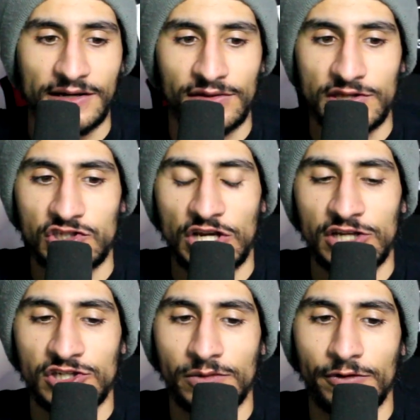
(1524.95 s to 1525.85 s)
Nothing's
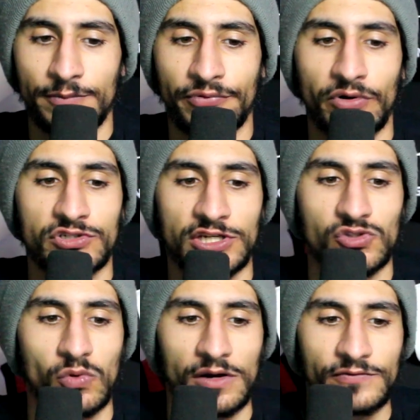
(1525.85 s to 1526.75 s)
changing. We're approaching
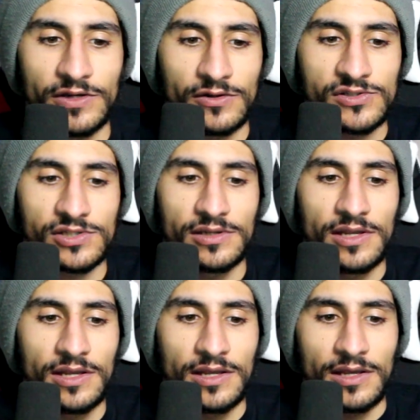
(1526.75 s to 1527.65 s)
12 years
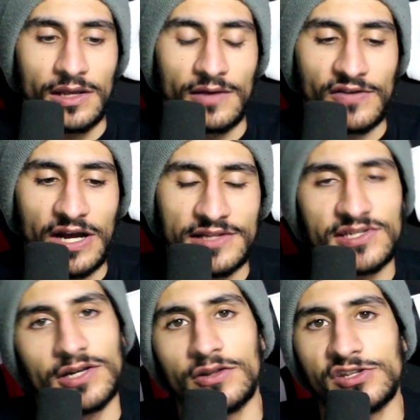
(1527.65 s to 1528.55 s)
of
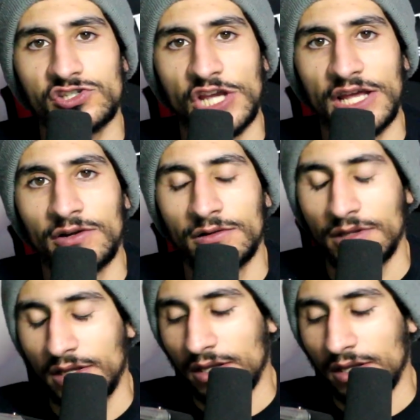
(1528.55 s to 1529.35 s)
content on this channel.